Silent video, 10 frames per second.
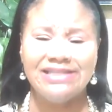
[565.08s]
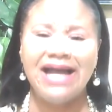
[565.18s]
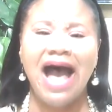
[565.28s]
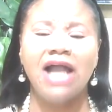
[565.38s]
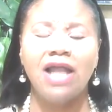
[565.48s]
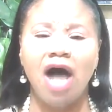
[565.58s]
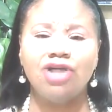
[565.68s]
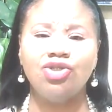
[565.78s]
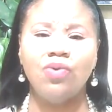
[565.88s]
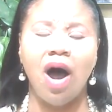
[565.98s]
I see how
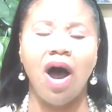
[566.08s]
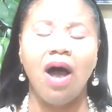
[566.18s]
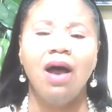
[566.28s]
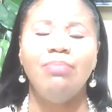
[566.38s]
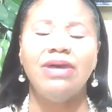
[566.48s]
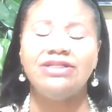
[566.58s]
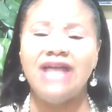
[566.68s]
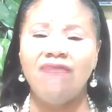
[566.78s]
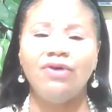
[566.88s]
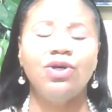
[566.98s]
large you are. But
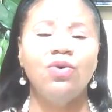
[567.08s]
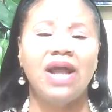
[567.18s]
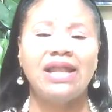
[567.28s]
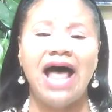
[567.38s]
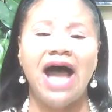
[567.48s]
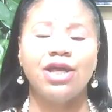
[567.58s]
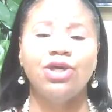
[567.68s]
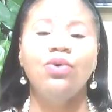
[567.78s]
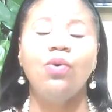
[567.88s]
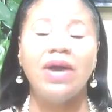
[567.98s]
devil, you a liar.
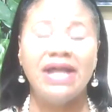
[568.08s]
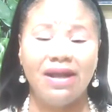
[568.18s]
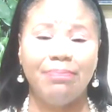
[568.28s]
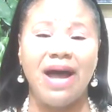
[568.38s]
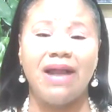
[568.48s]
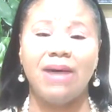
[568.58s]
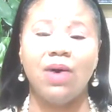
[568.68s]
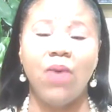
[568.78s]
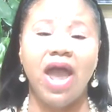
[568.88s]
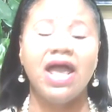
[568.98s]
You going to get up out of
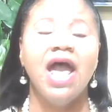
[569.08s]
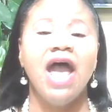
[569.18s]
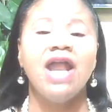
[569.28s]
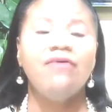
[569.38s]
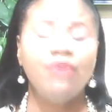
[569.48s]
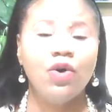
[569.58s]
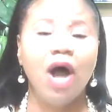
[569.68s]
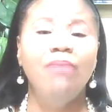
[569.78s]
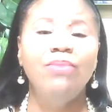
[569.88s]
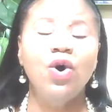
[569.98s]
my way. And if you
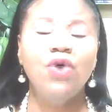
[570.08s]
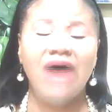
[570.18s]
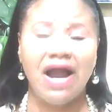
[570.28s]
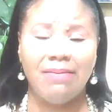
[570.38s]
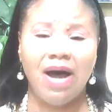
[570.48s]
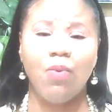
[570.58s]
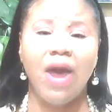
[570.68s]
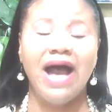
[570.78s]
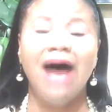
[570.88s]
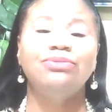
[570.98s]
don't move out of my
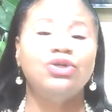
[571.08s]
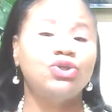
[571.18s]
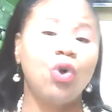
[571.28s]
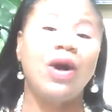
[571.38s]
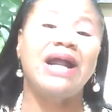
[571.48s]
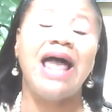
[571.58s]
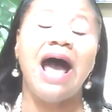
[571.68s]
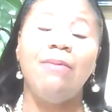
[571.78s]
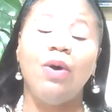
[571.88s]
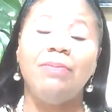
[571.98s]
way, I'm just going to
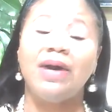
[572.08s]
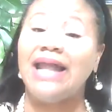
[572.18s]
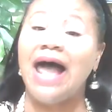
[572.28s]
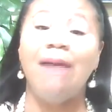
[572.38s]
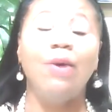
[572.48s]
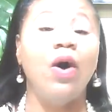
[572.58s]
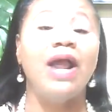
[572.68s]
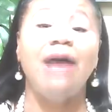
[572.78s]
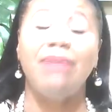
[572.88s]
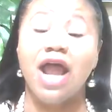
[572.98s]
climb up, climb
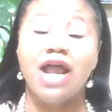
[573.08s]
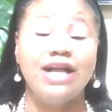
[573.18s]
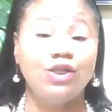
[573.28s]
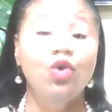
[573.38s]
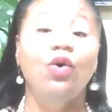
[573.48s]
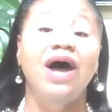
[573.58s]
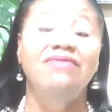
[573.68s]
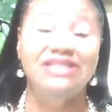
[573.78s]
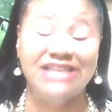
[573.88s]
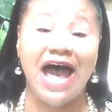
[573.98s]
on up and get to the
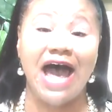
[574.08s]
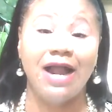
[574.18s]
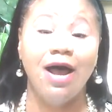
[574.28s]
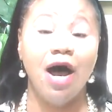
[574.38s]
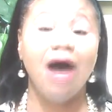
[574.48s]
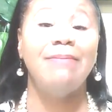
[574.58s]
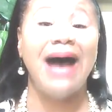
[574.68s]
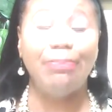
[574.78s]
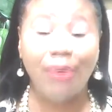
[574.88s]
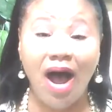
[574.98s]
other side of
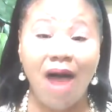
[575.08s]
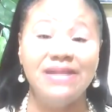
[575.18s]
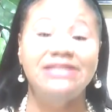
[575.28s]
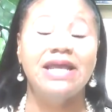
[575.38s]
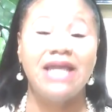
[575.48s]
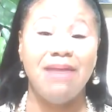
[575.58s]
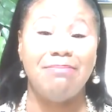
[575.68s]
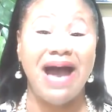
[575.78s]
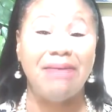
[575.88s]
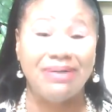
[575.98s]
my promise to
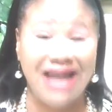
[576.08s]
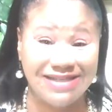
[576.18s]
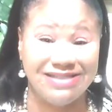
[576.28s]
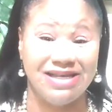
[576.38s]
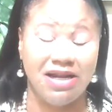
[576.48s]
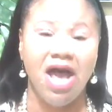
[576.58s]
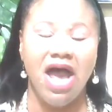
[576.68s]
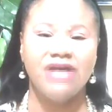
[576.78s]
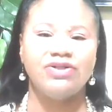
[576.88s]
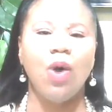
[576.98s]
get my blessing.
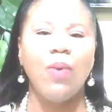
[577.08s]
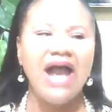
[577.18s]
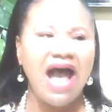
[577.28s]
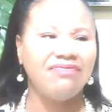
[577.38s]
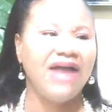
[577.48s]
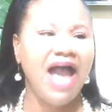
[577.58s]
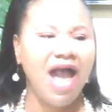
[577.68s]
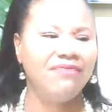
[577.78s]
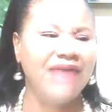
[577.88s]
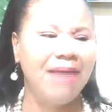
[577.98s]
And so we have to
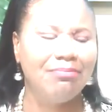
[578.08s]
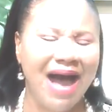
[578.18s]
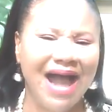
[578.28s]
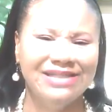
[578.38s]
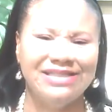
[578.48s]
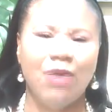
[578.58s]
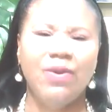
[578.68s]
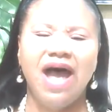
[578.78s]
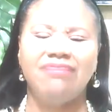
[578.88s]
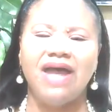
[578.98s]
have that
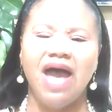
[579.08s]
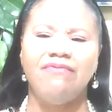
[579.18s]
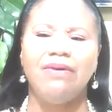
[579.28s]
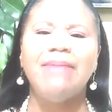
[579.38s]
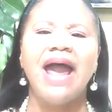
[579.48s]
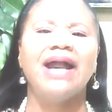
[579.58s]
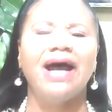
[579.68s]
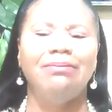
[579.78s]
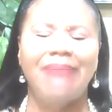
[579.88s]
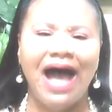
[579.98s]
mindset. We have to have a made
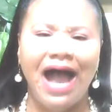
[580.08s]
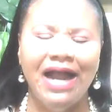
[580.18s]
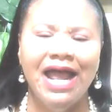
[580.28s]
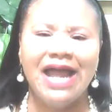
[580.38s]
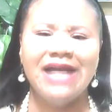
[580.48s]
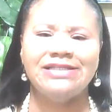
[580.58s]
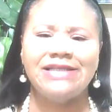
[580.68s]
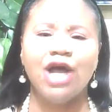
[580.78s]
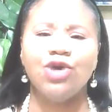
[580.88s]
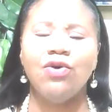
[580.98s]
up mind and
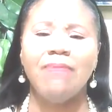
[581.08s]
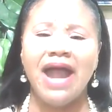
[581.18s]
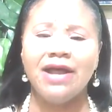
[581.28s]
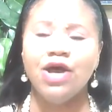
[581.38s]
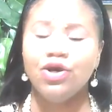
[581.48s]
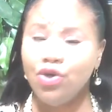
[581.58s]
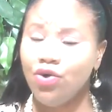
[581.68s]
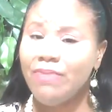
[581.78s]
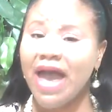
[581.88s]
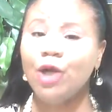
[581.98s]
say, you may,
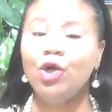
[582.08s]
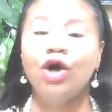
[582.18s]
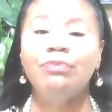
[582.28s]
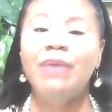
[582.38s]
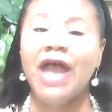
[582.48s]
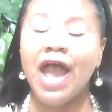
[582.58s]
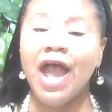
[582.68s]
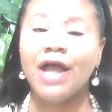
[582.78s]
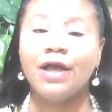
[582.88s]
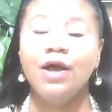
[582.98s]
you may look
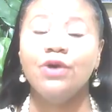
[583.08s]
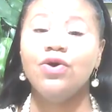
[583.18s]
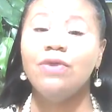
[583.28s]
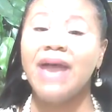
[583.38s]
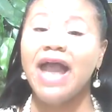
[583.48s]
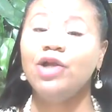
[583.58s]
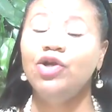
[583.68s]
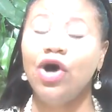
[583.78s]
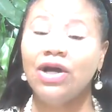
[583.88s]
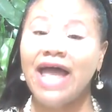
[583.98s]
big, you may
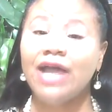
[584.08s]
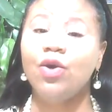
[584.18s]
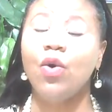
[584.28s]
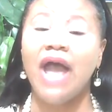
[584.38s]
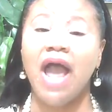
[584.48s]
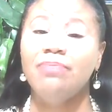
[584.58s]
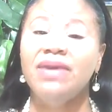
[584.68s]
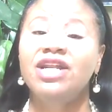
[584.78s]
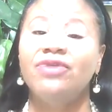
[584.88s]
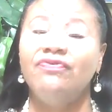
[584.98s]
look like you can't
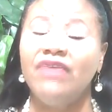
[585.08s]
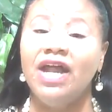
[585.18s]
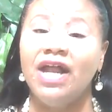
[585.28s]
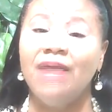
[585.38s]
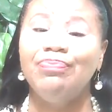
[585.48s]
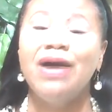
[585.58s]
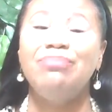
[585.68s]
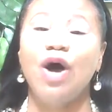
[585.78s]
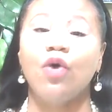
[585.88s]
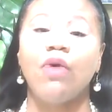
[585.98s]
be defeated,
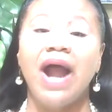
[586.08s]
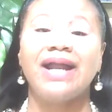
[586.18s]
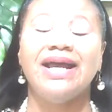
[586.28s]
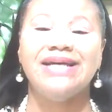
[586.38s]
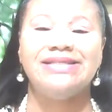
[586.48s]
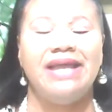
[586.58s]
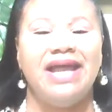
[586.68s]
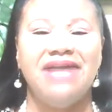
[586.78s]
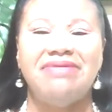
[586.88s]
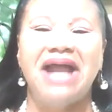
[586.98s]
but greater is
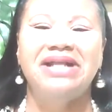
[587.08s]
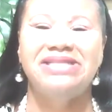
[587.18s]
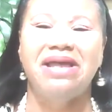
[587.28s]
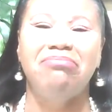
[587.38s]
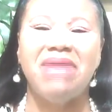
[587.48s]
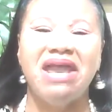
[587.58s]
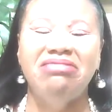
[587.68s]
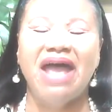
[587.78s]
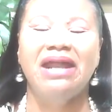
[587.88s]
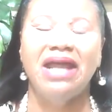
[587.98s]
he that is in
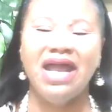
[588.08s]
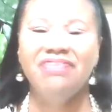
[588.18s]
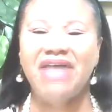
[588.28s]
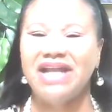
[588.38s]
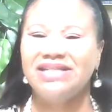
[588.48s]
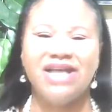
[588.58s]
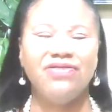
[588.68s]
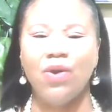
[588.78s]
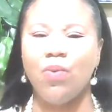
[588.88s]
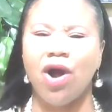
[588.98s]
me than he that is
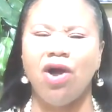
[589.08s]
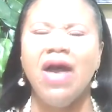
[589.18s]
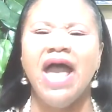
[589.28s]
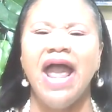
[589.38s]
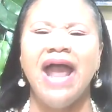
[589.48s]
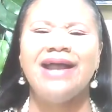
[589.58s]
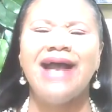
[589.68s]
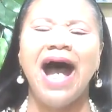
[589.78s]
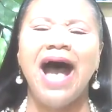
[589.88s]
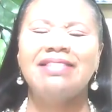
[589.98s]
in the world.
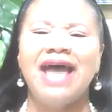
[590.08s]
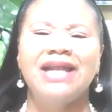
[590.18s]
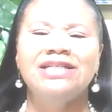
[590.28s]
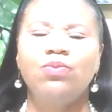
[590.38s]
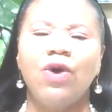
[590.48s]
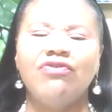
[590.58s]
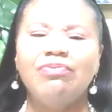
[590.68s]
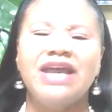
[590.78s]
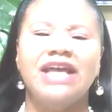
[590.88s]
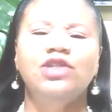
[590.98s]
And God that is
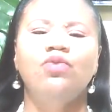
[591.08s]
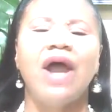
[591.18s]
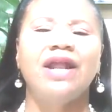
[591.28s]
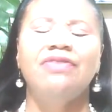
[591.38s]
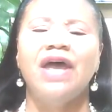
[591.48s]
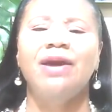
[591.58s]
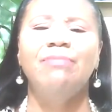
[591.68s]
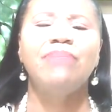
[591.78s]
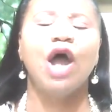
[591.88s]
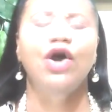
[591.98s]
with me is greater than
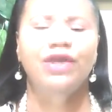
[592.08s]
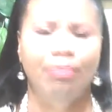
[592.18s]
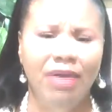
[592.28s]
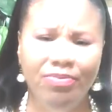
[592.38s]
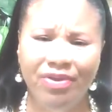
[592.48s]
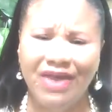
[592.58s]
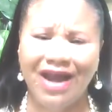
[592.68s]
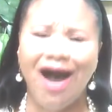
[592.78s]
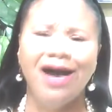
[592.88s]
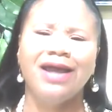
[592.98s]
a million people
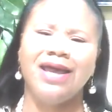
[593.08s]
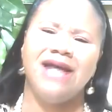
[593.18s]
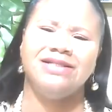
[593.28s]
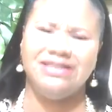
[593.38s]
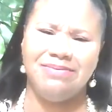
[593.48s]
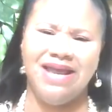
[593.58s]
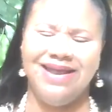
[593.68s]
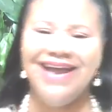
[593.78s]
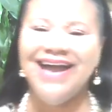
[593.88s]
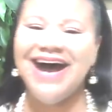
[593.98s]
that are against
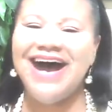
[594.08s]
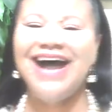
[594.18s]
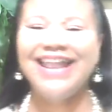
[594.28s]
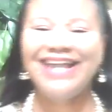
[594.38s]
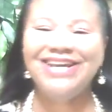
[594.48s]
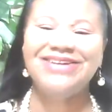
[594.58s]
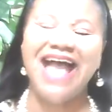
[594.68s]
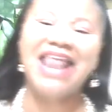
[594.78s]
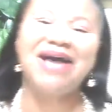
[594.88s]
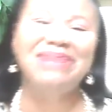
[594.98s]
me.
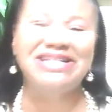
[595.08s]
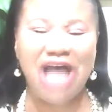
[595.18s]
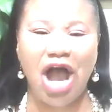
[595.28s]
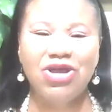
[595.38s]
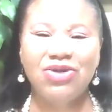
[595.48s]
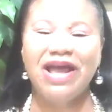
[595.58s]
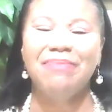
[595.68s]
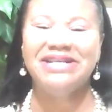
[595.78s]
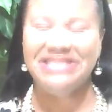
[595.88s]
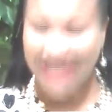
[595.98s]
Hallelujah. Let me tell you,
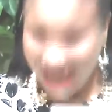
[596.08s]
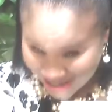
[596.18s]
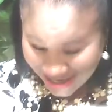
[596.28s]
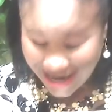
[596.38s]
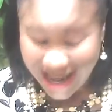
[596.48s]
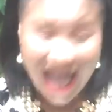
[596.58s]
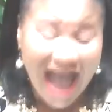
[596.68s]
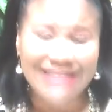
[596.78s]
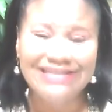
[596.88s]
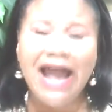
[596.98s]
let me say it again.
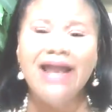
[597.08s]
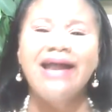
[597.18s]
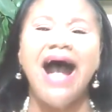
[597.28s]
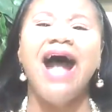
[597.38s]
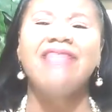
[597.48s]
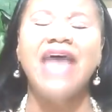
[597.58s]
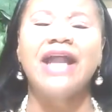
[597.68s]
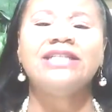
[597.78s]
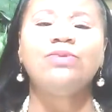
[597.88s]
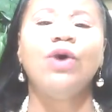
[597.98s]
I said, God
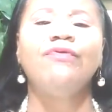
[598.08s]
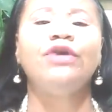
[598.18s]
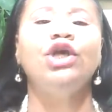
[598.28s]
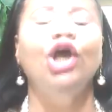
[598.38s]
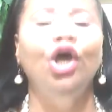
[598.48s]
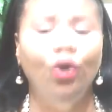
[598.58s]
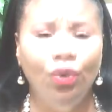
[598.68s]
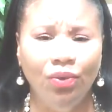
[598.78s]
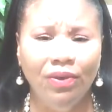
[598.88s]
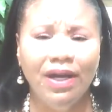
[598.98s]
that is with
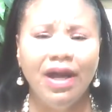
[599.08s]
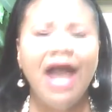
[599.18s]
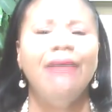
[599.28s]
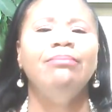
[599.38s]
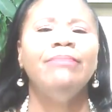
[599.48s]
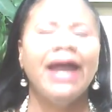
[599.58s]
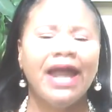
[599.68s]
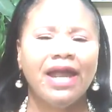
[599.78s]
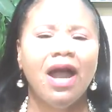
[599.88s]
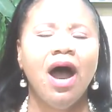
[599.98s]
you and
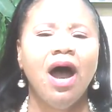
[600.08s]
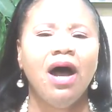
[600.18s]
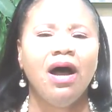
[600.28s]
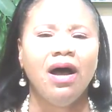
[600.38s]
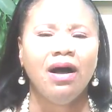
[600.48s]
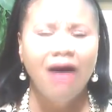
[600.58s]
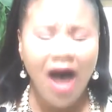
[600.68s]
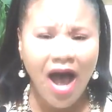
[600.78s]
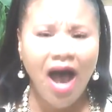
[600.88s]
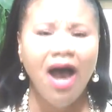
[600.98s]
me.
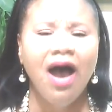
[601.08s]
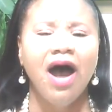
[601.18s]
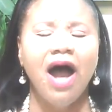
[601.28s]
Huh?